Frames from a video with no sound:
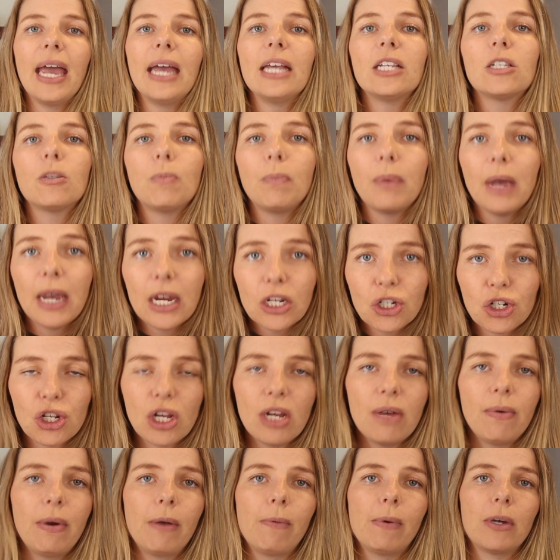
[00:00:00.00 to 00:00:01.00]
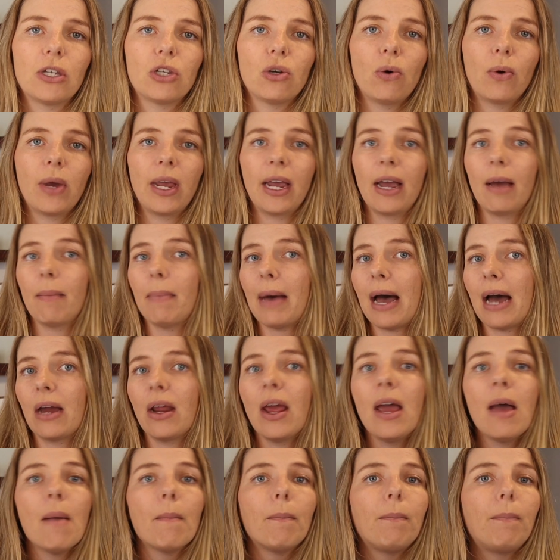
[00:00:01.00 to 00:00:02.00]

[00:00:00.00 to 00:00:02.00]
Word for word: especially when we're talking about